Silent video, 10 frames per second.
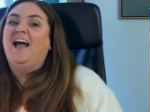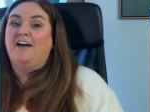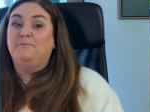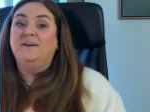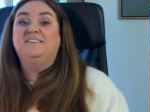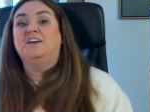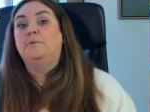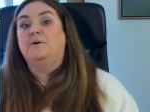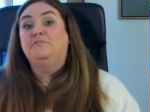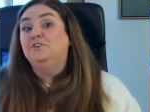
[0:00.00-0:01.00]
I've picked
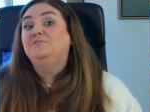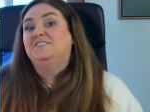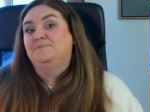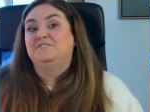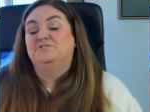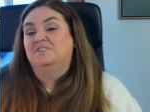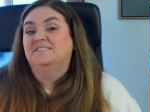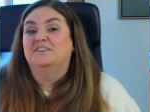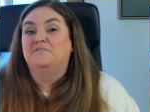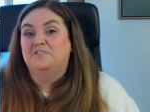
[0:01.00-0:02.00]
up a few tips and
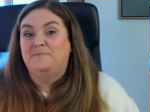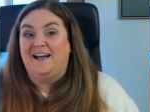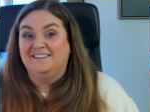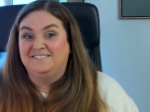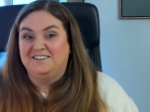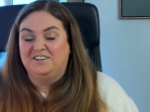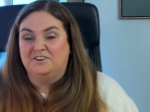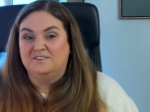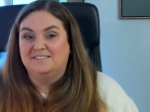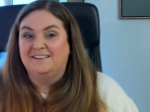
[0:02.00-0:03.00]
tricks over the past 10
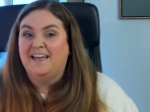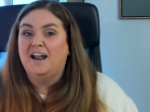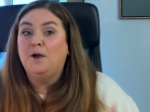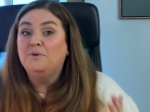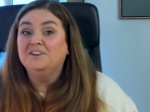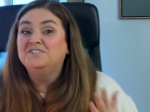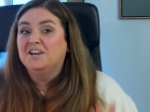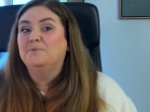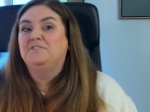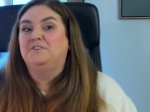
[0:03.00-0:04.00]
years, and I want to
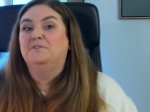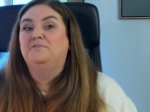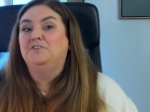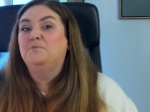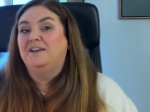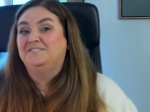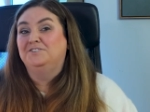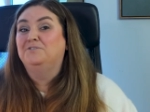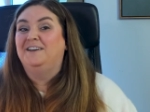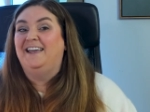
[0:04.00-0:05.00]
share with you a few ways
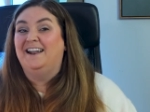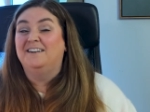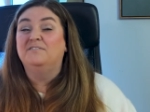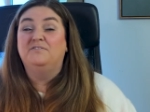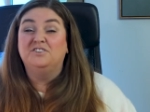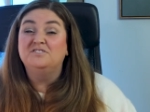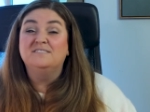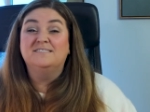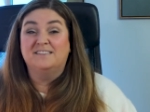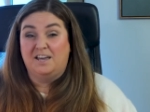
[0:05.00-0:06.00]
to create an
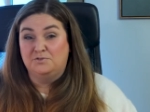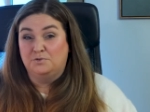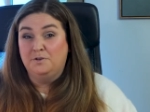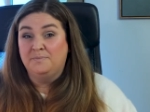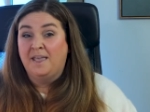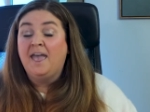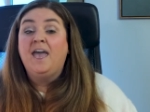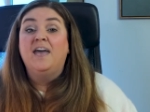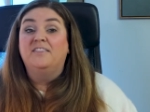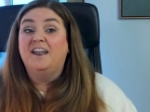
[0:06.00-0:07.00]
efficient schedule
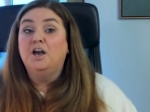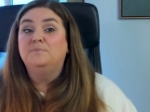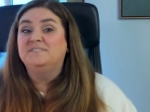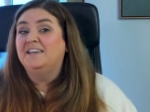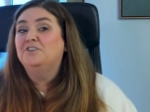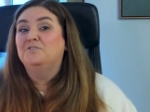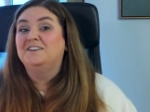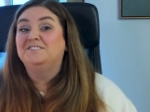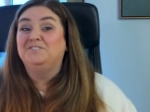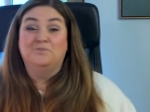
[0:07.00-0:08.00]
that helps
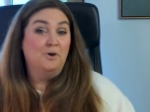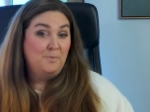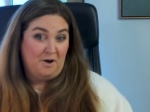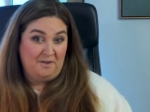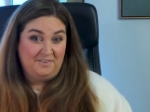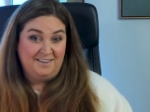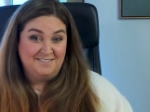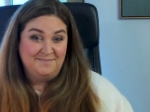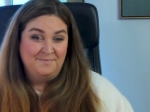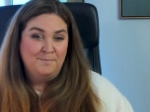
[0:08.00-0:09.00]
increase your
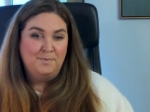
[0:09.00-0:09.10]
profits,